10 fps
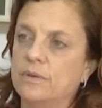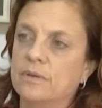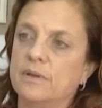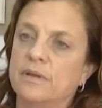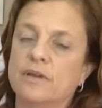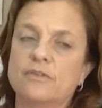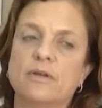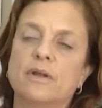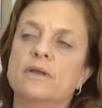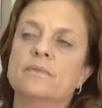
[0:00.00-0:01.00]
and that
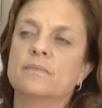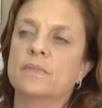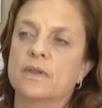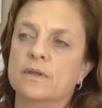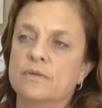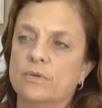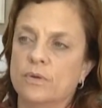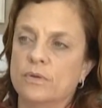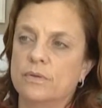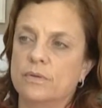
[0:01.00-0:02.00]
actually is
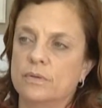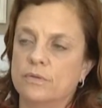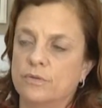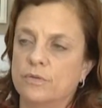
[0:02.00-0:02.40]
going to